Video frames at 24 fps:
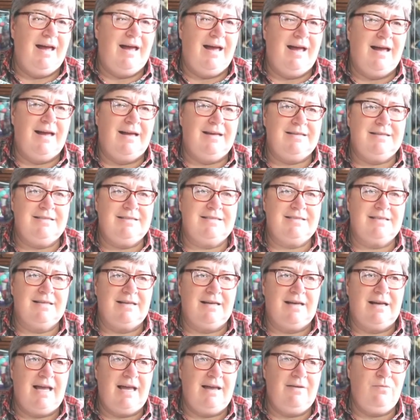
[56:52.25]
And
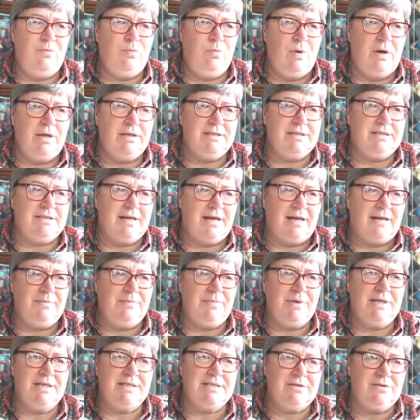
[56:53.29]
I have one
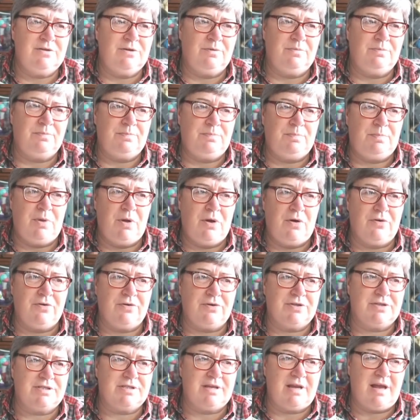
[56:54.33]
done, but it's not
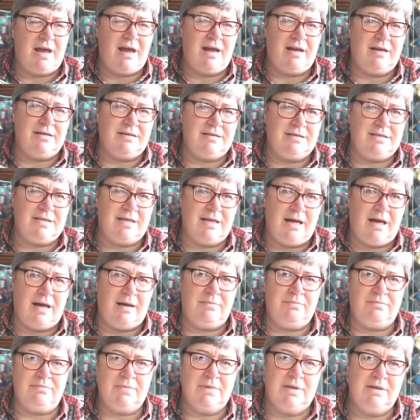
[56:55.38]
blocked, and uh,
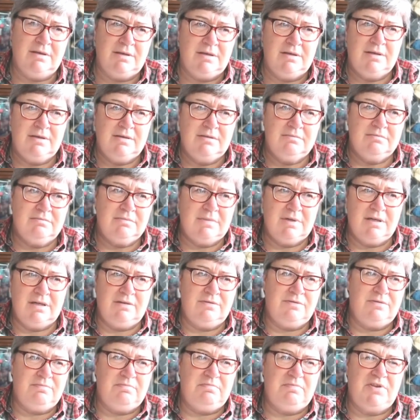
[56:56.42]
I'm
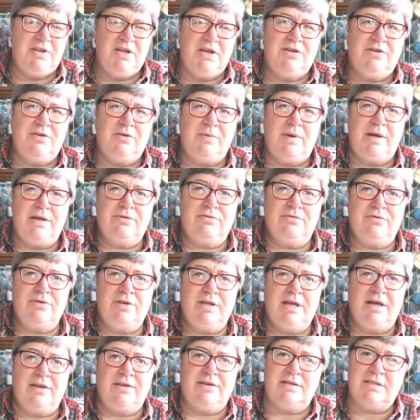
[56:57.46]
kind of third of the way
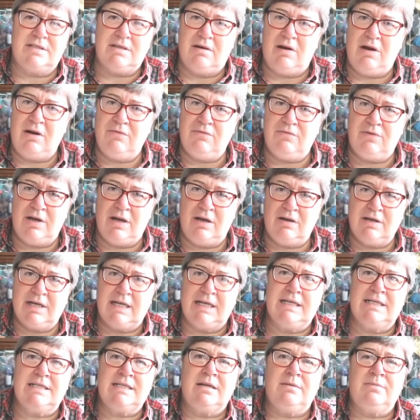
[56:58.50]
through the other, so hopefully I'll
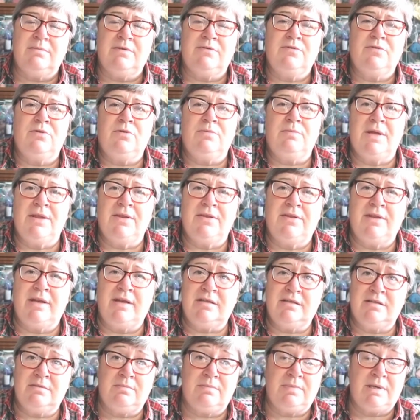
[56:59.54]
get it done before month
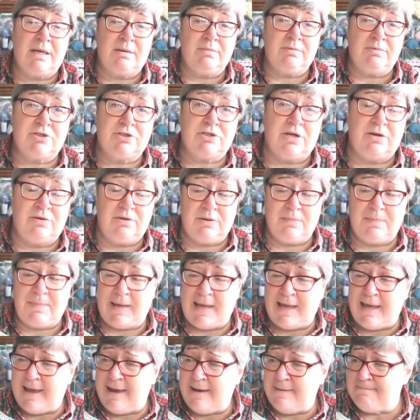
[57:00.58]
end and be to show you the
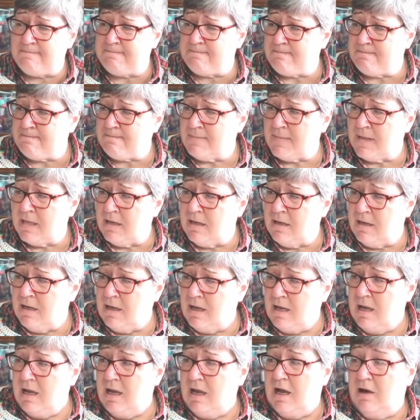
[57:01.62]
pair.
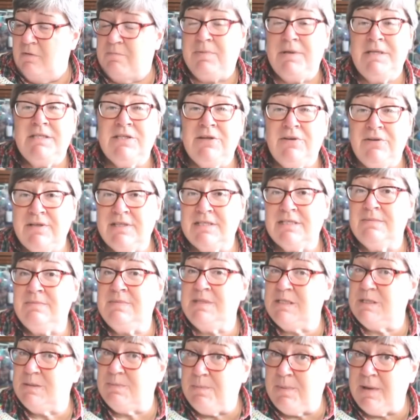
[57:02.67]
I've been doing
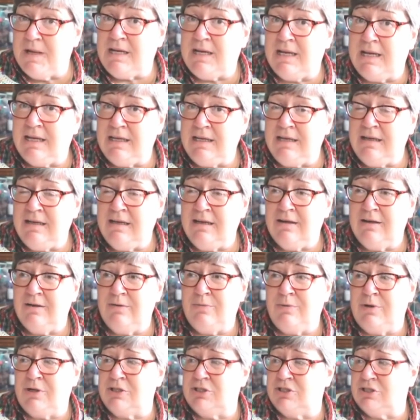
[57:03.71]
some spinning,
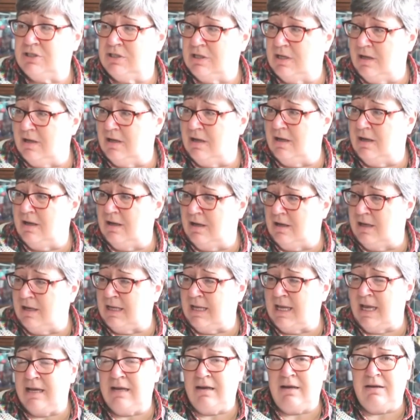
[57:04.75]
which
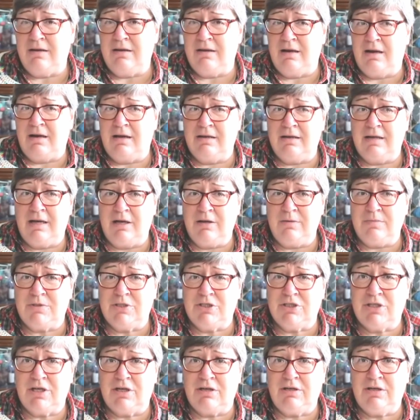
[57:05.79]
again I, I hope
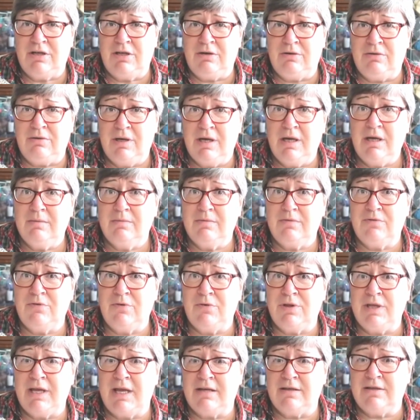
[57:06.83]
to show you
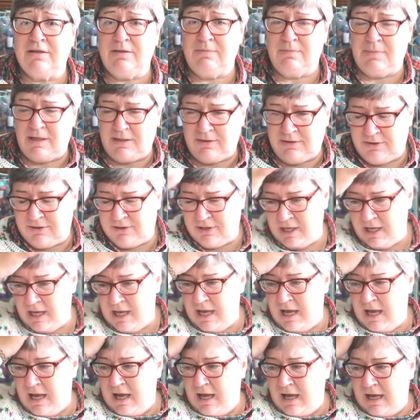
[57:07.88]
before the end of the month.
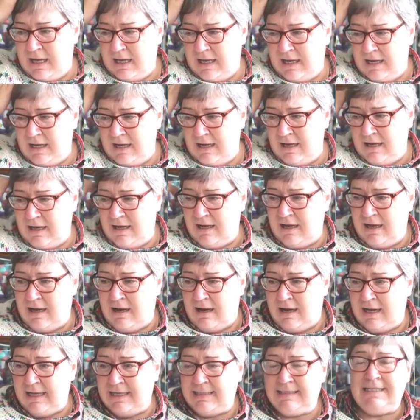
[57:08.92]

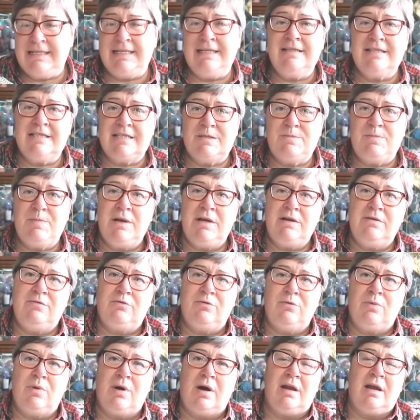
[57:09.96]
I didn't spin
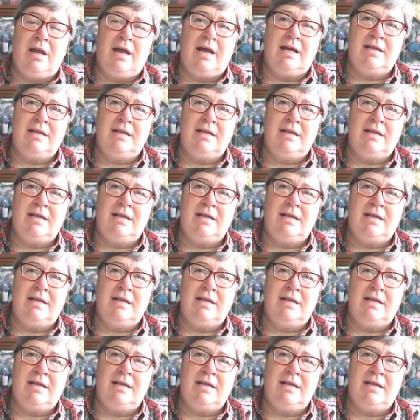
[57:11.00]
for a while.